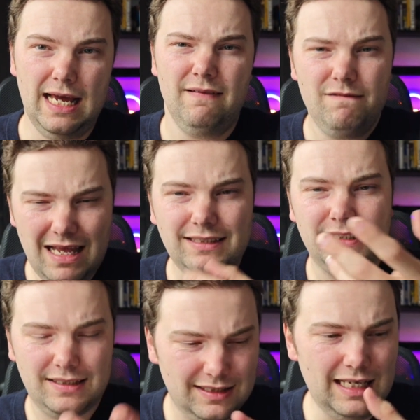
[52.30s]

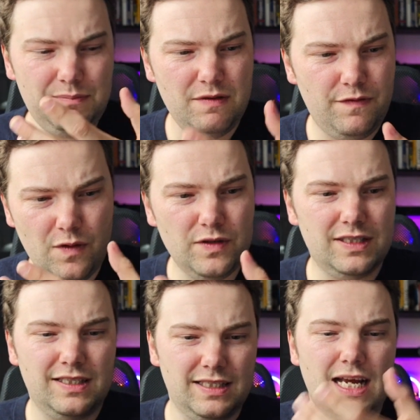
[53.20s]
Let me
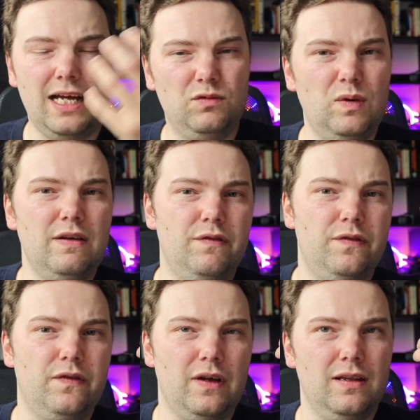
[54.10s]
first start
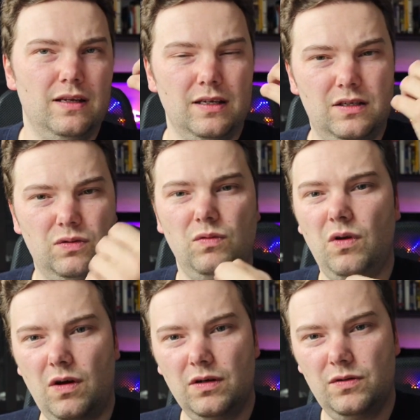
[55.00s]
with the too
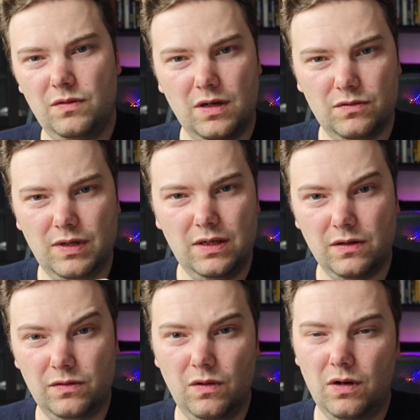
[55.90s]
long do not read
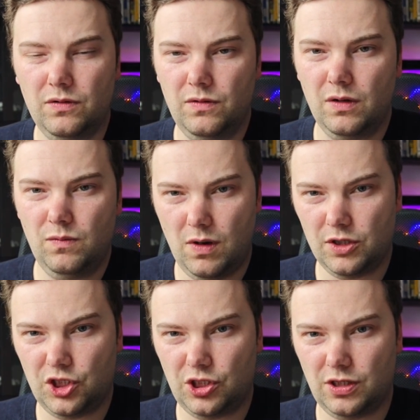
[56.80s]
or too long do not
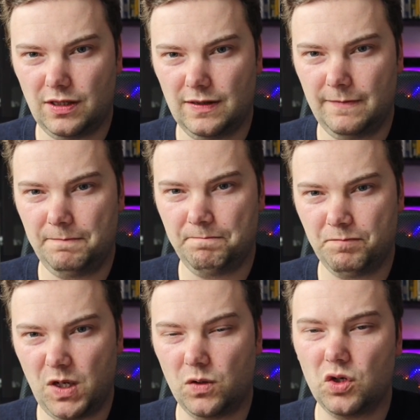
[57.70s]
watch
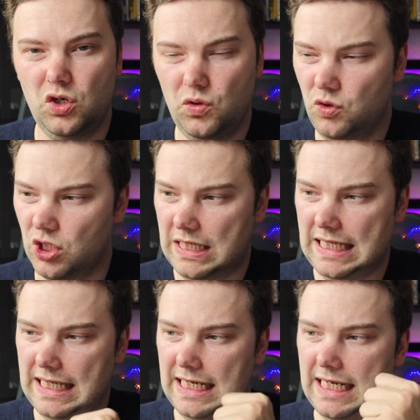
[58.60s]

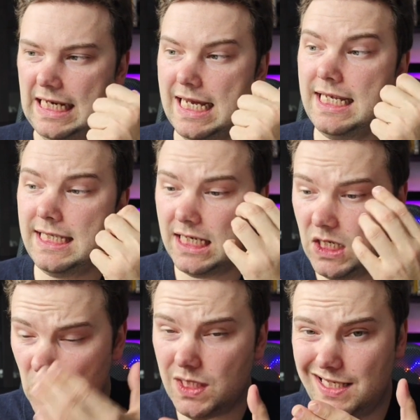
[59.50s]
conclusion. It's a
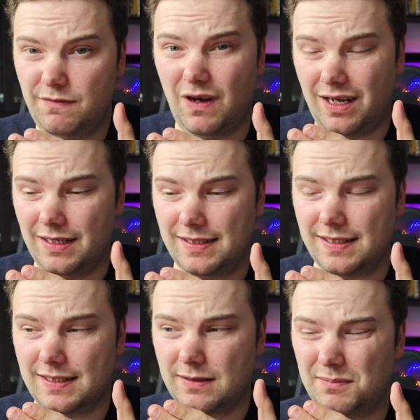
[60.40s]
good
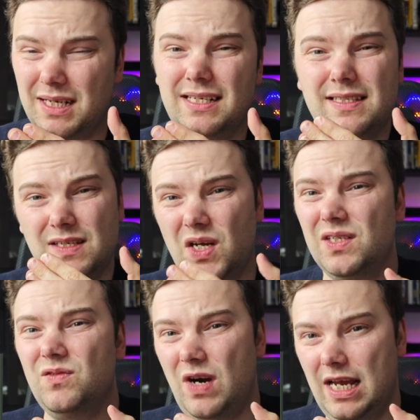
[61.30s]
device, but it's
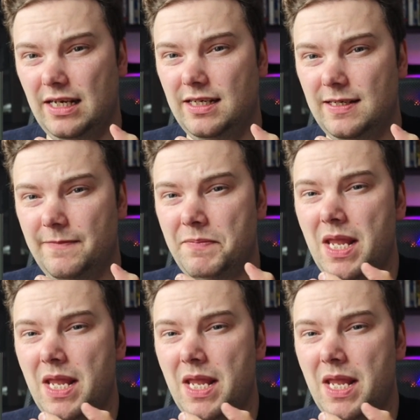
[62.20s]
not great.